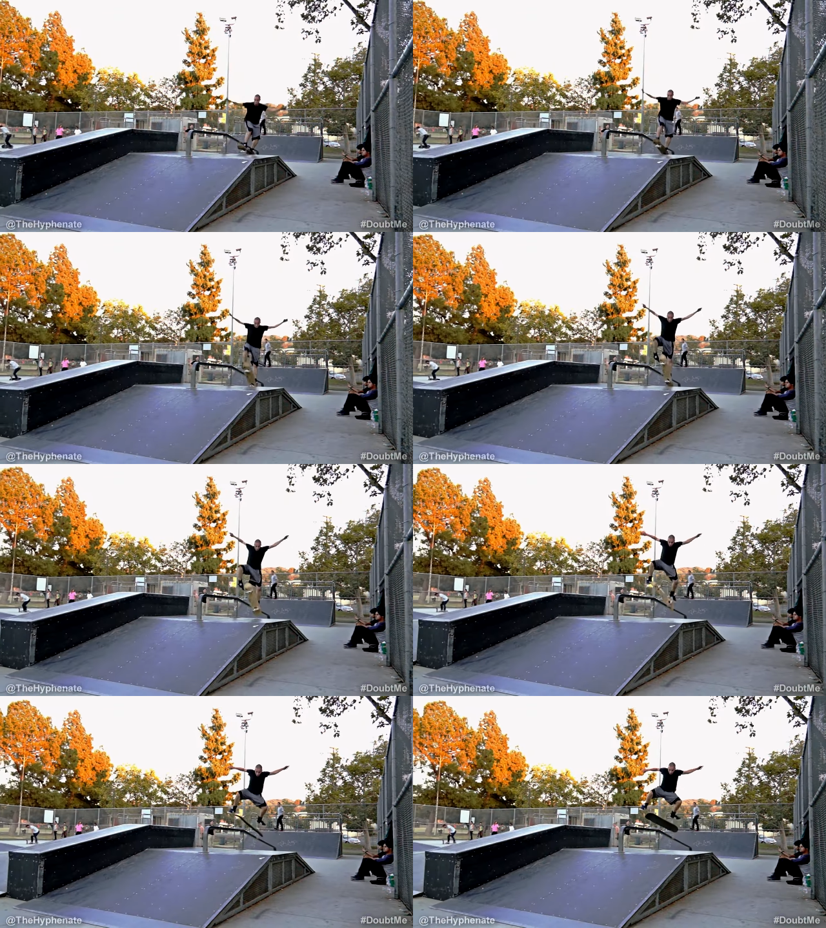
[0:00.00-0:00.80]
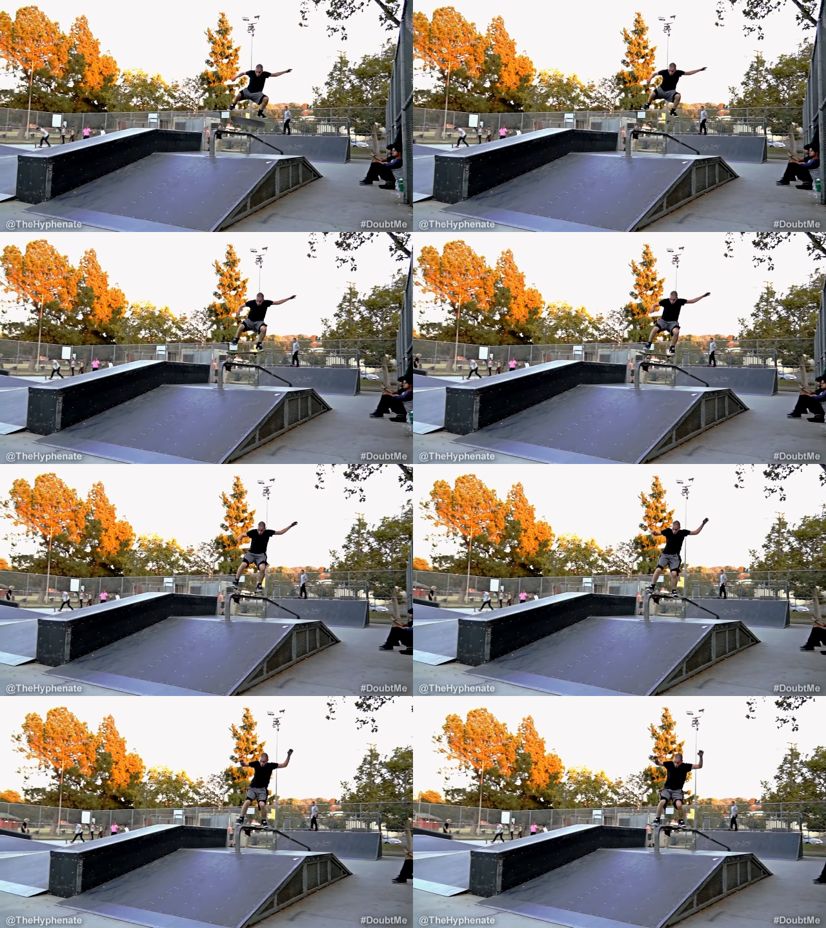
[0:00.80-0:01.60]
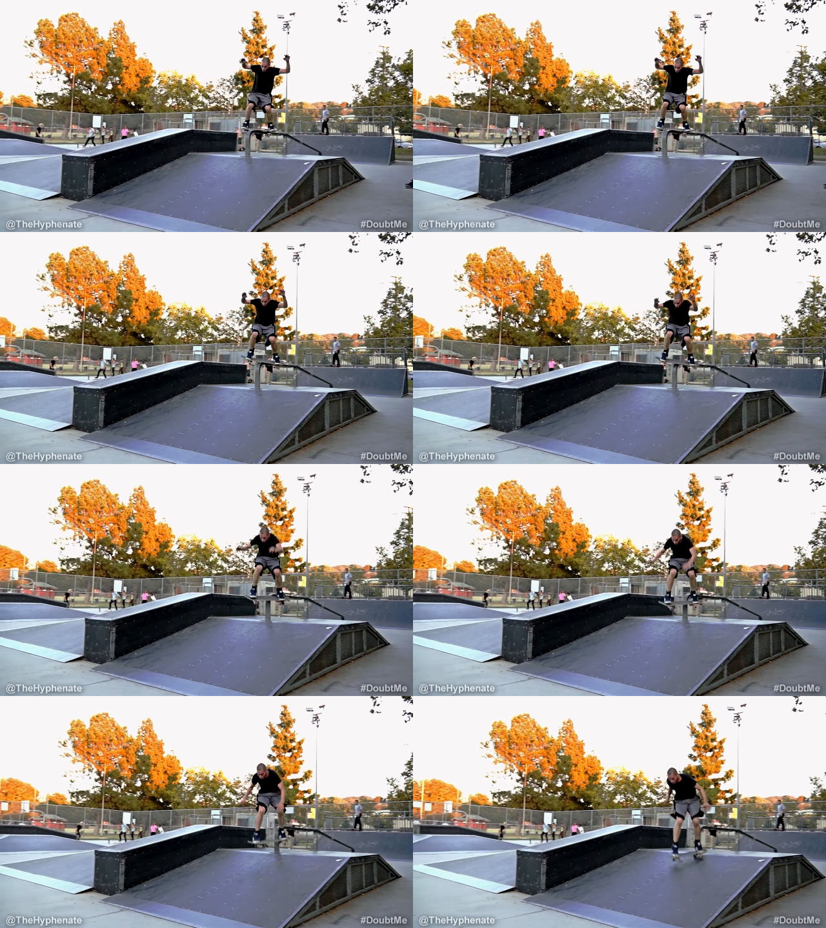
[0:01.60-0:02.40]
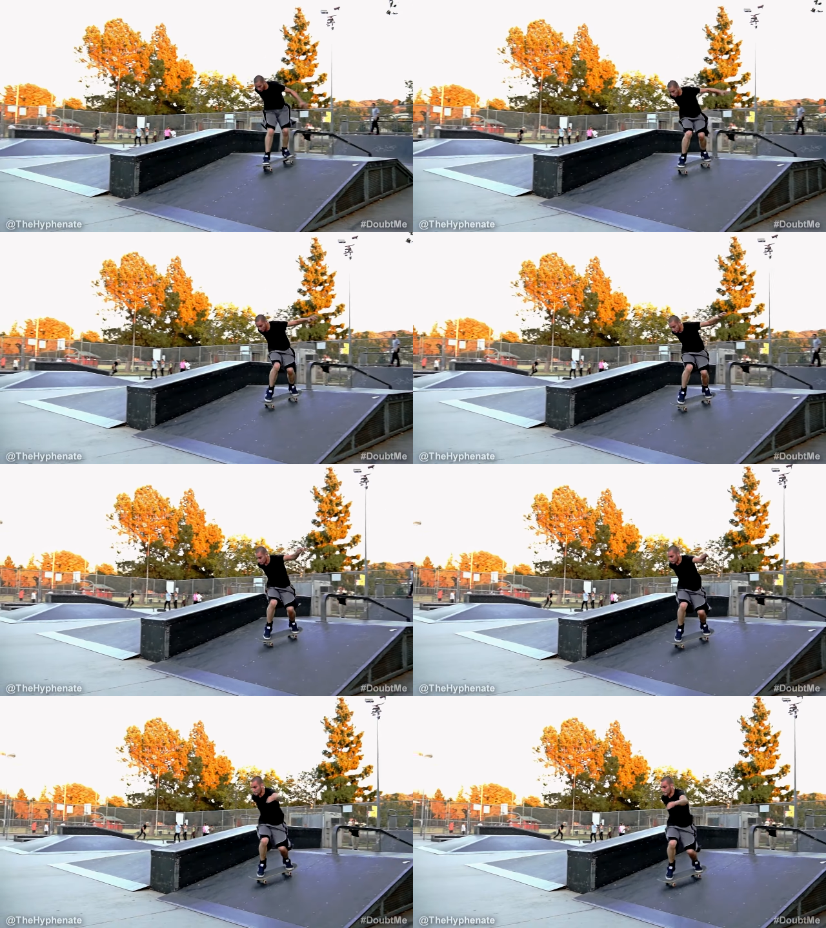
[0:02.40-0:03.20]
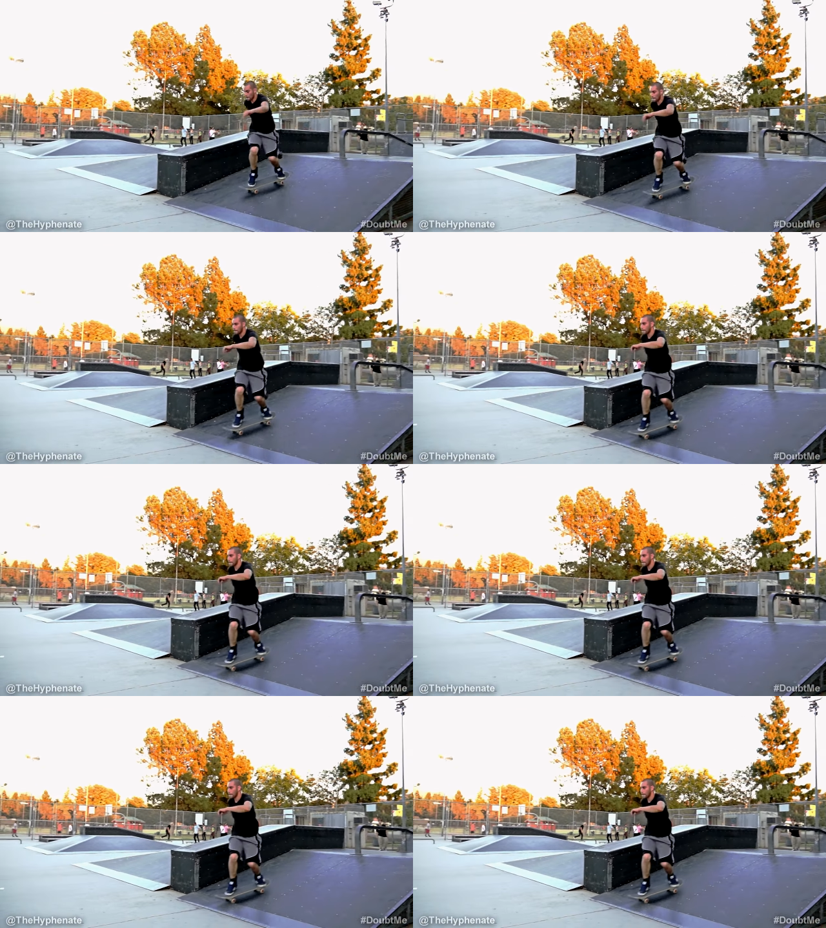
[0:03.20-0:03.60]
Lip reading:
(no speaker visible)